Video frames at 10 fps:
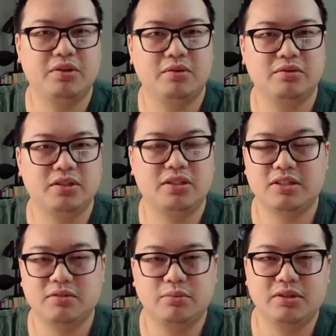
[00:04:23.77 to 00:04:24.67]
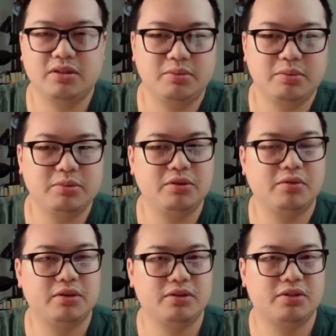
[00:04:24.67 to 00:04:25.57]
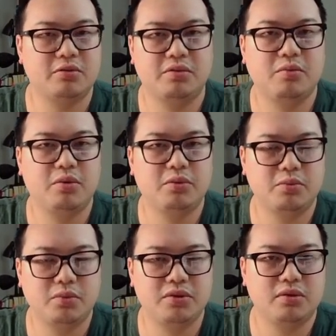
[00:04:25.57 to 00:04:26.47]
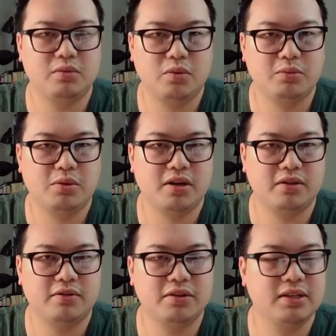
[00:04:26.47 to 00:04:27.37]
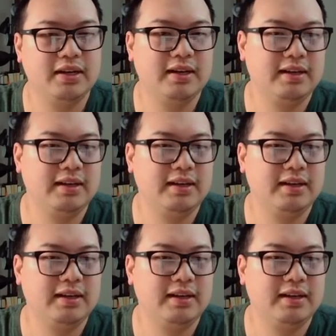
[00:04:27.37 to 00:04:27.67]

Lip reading: successful business people, you want to start with one product first.